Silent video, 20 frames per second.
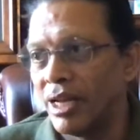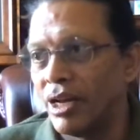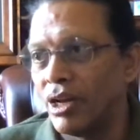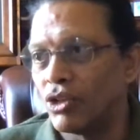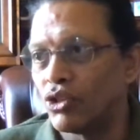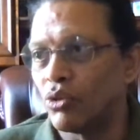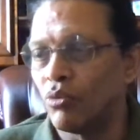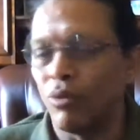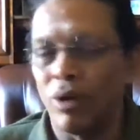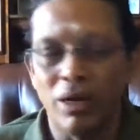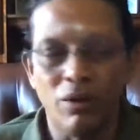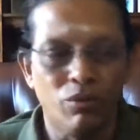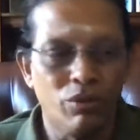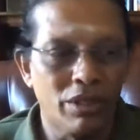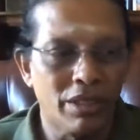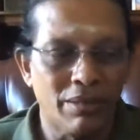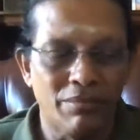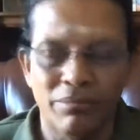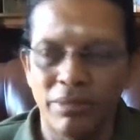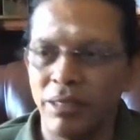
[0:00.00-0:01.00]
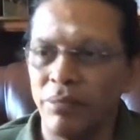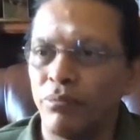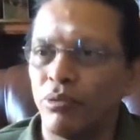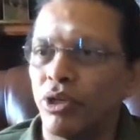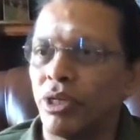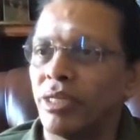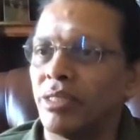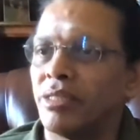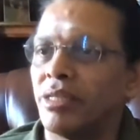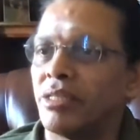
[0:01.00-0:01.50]
So why would somebody
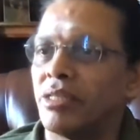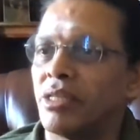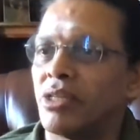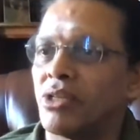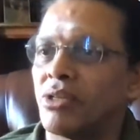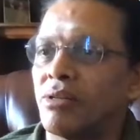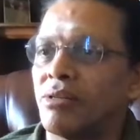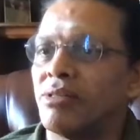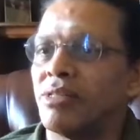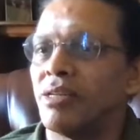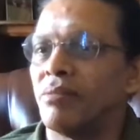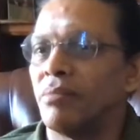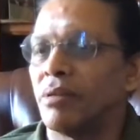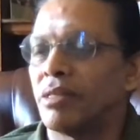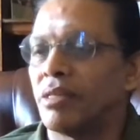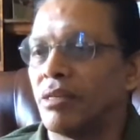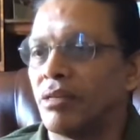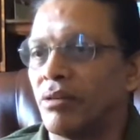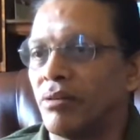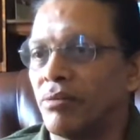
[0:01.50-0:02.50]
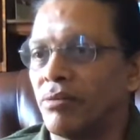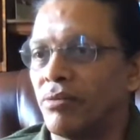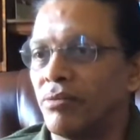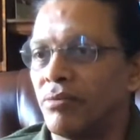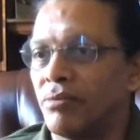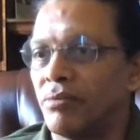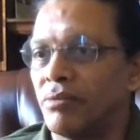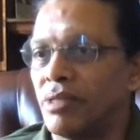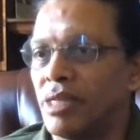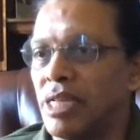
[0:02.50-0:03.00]
put in such a stringent method of
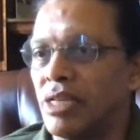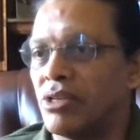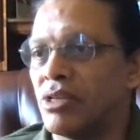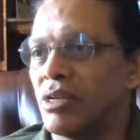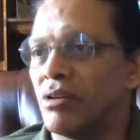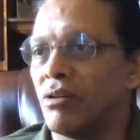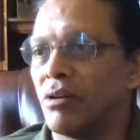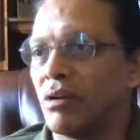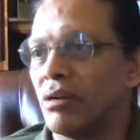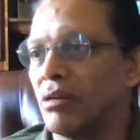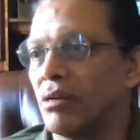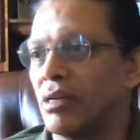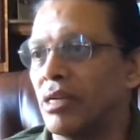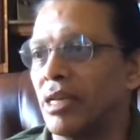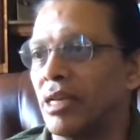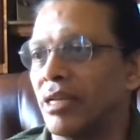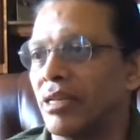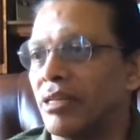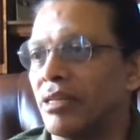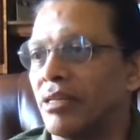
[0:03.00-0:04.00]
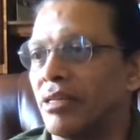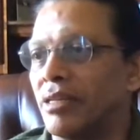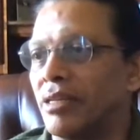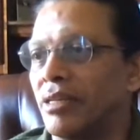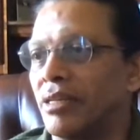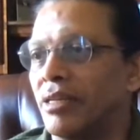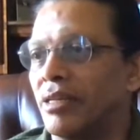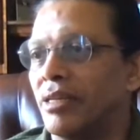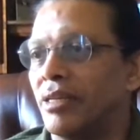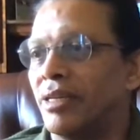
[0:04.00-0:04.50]
teaching or learning?
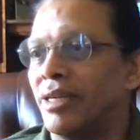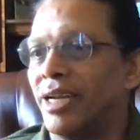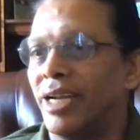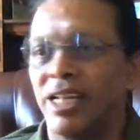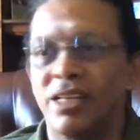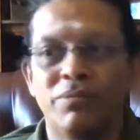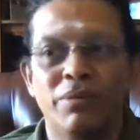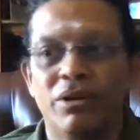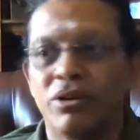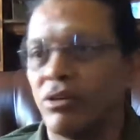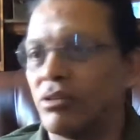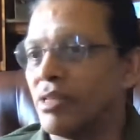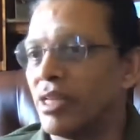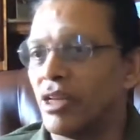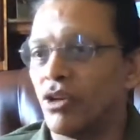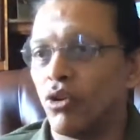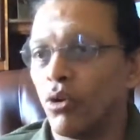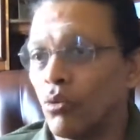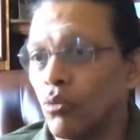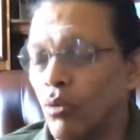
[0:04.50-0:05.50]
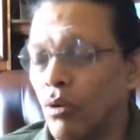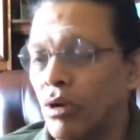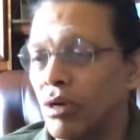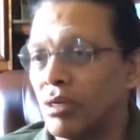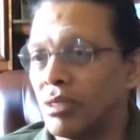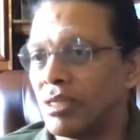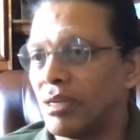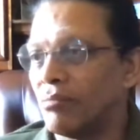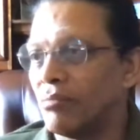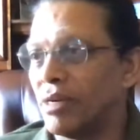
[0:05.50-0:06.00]
It is because they don't
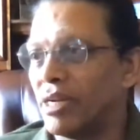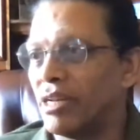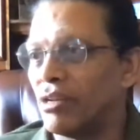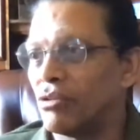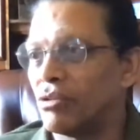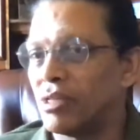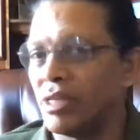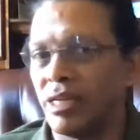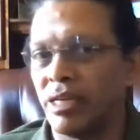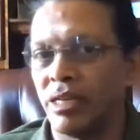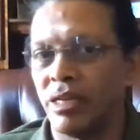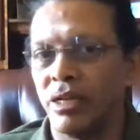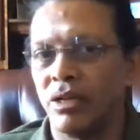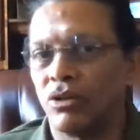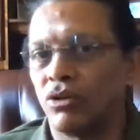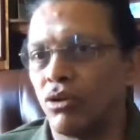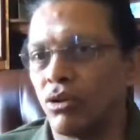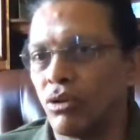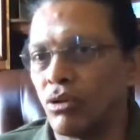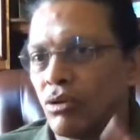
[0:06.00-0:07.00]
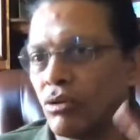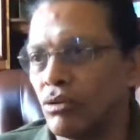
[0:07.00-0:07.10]
want somebody to say, no,